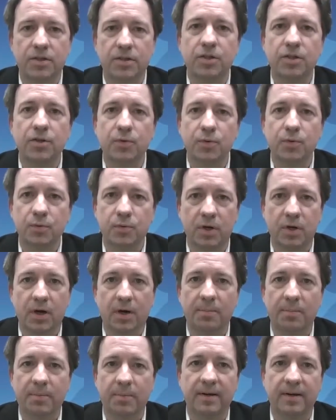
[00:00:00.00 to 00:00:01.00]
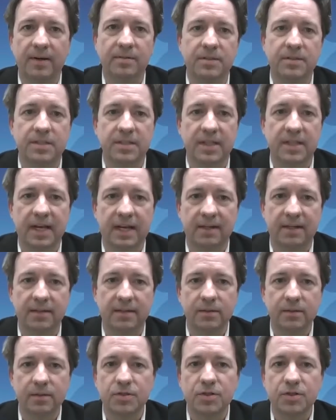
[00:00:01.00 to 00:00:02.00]
two compounds that
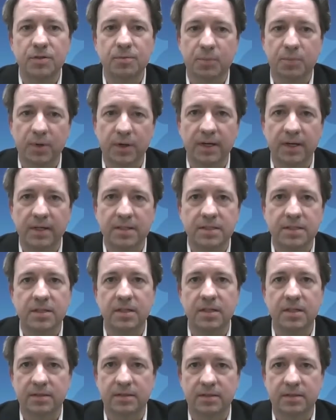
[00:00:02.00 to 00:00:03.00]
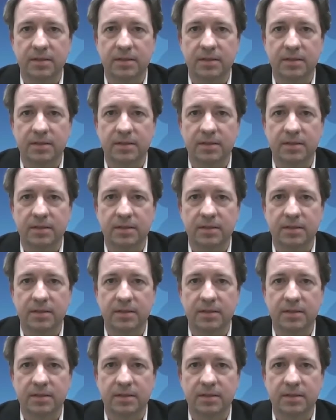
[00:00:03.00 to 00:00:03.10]
Lucid brings to,